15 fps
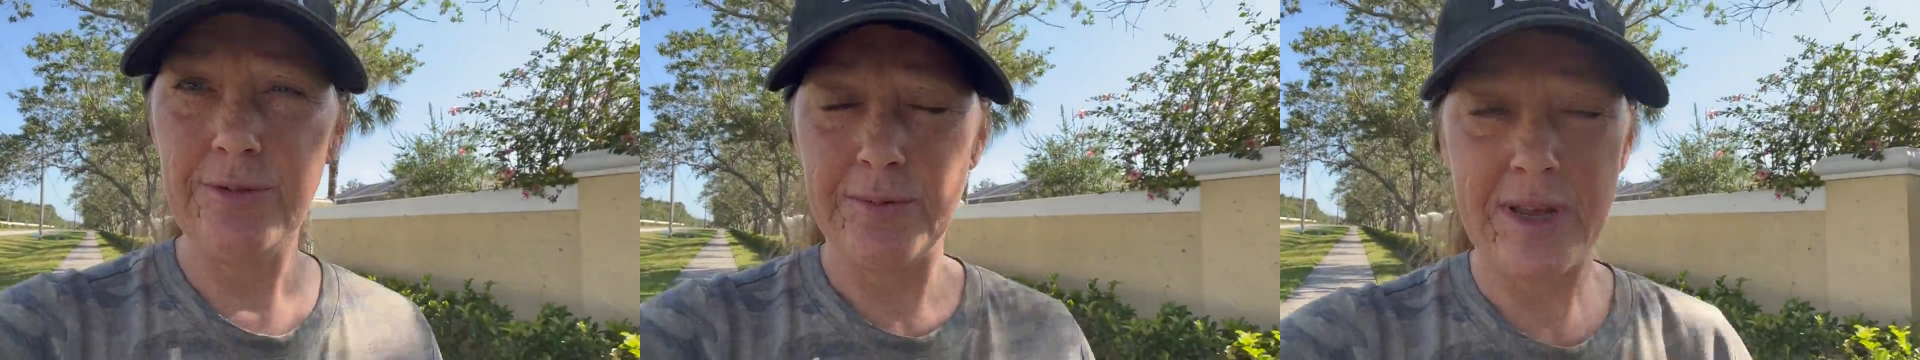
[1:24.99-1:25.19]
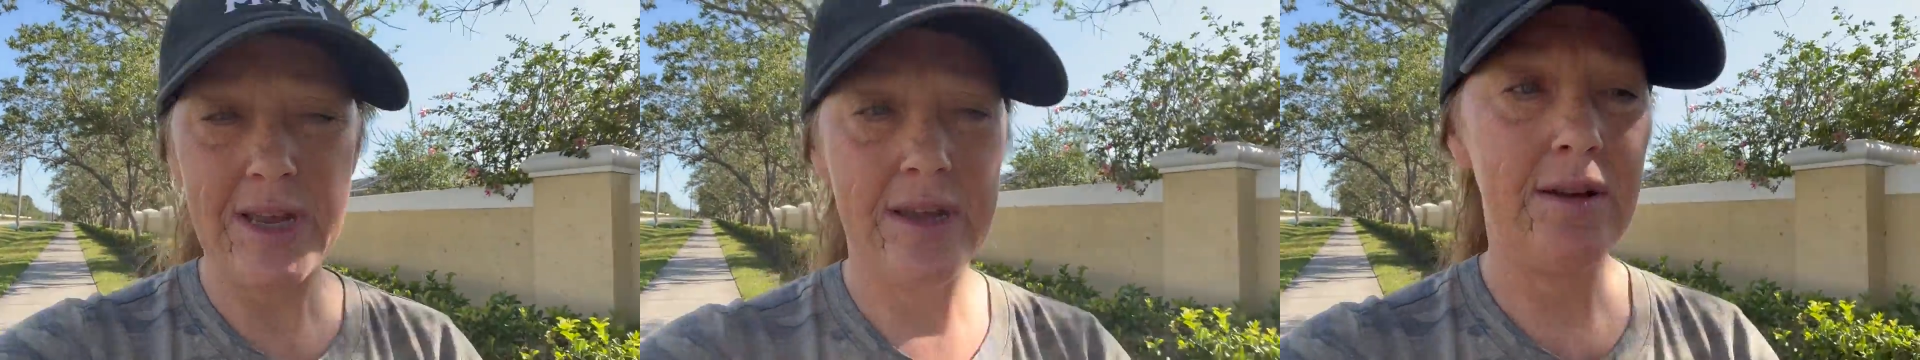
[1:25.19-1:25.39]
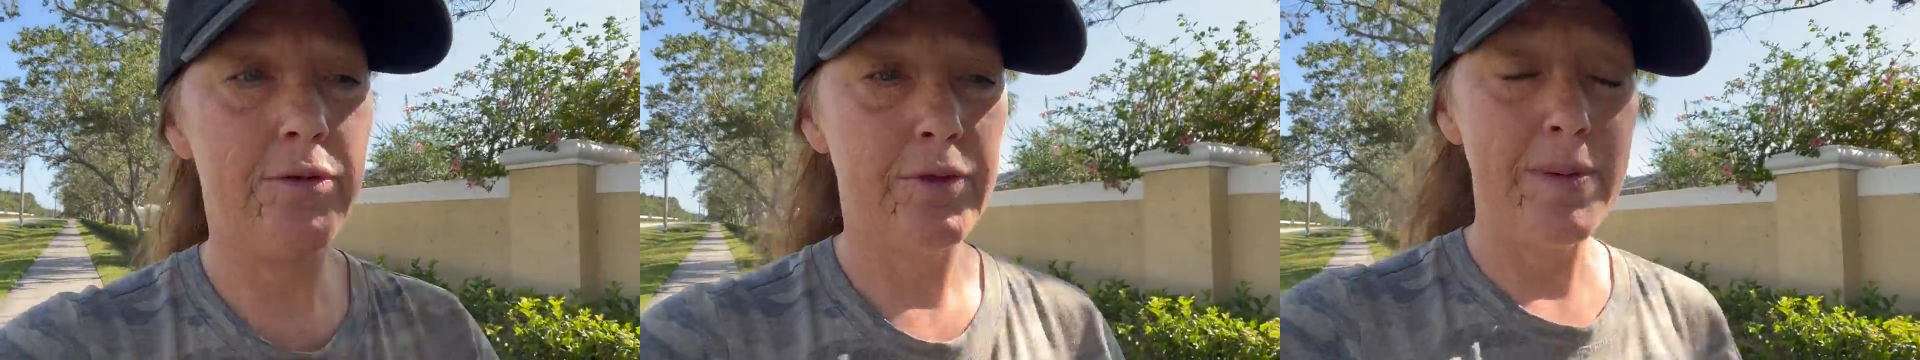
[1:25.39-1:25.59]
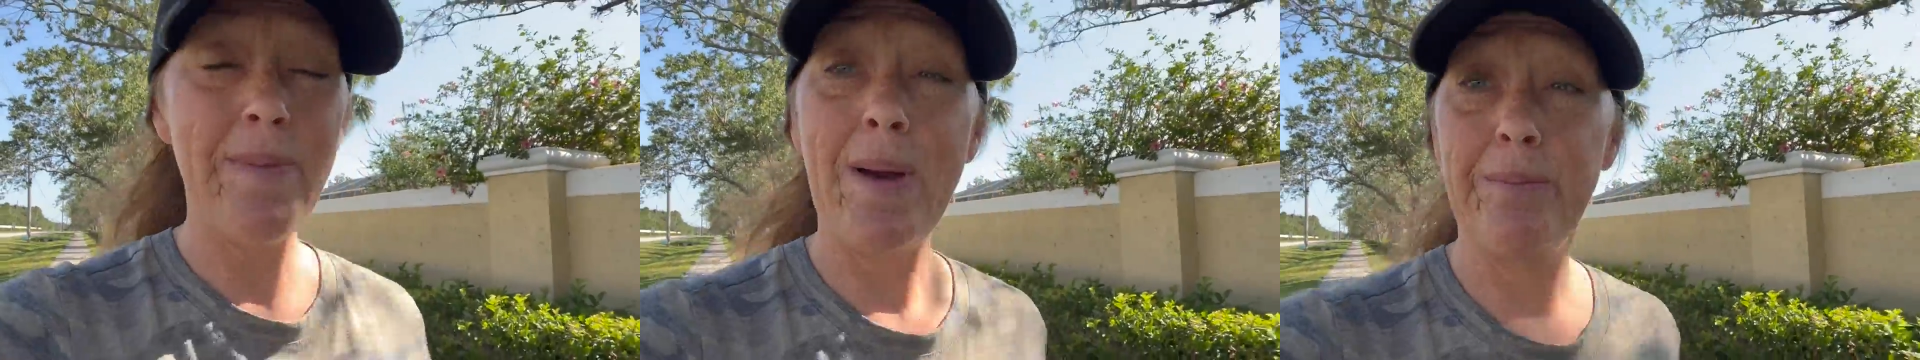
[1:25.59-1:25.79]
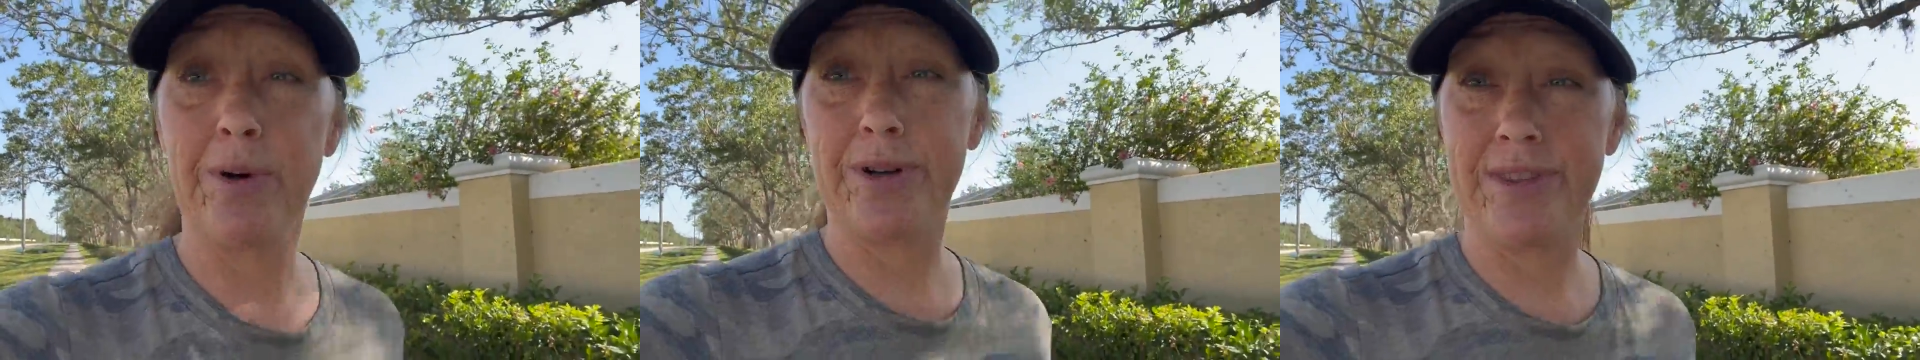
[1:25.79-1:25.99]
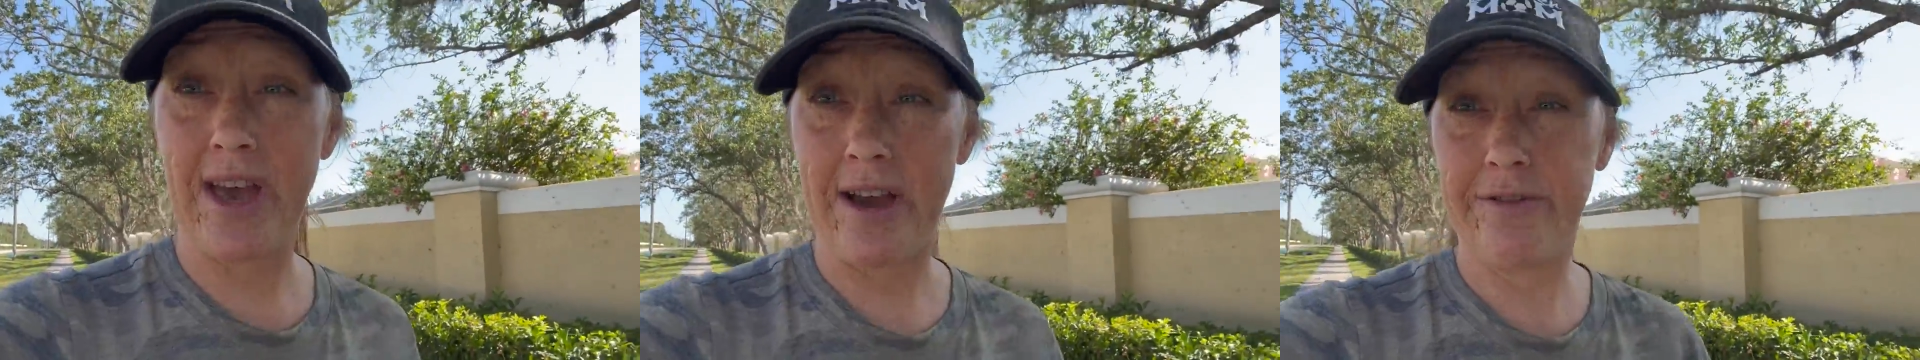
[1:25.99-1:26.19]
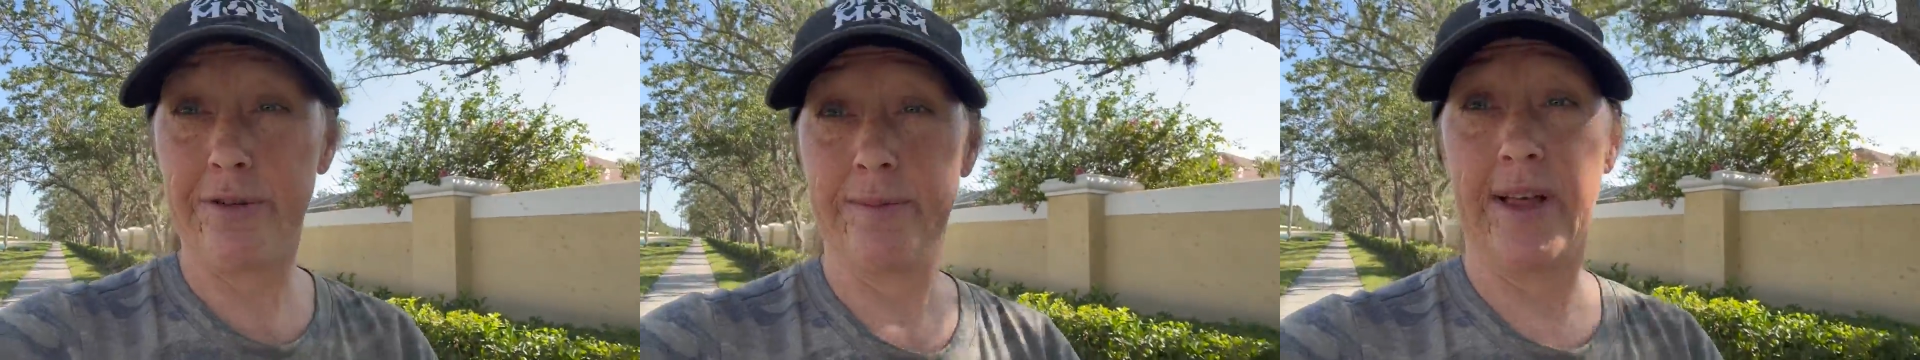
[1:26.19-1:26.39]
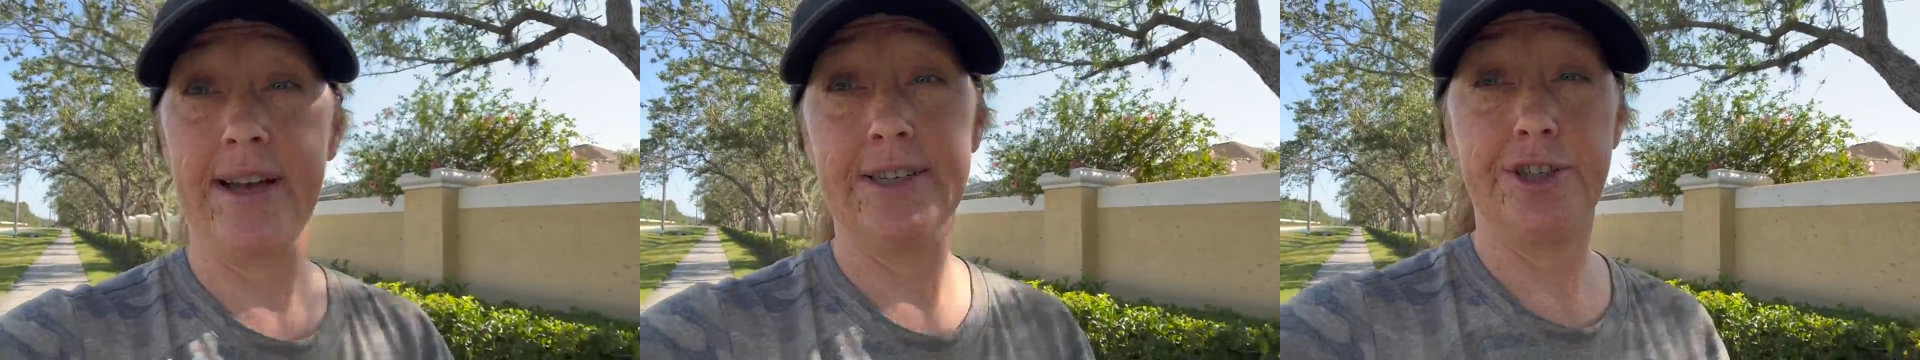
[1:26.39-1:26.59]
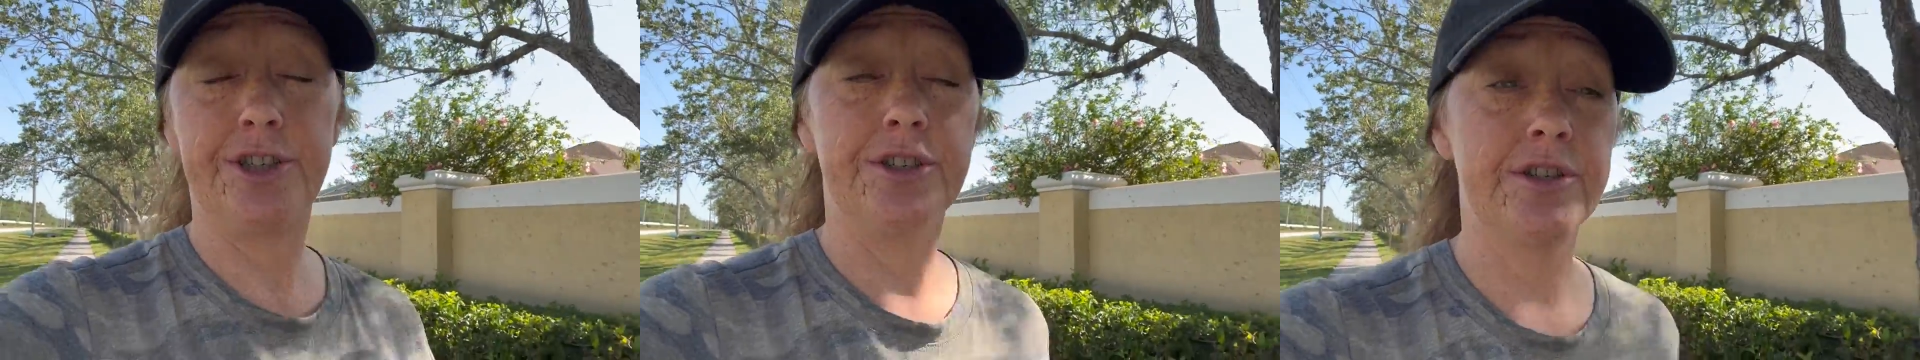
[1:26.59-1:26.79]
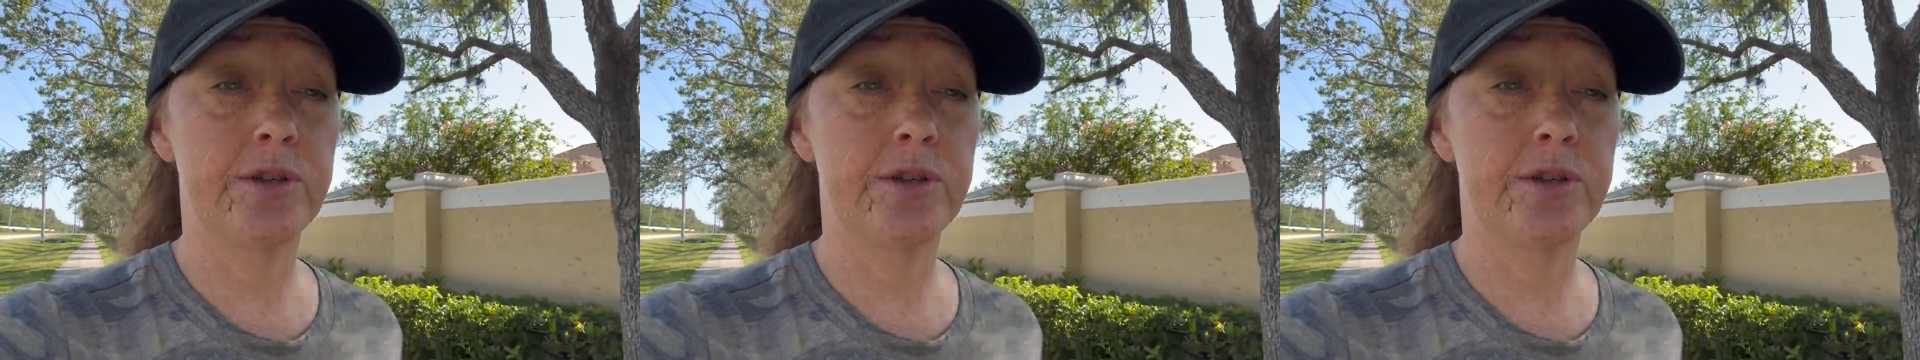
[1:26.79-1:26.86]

we remembered that from last year.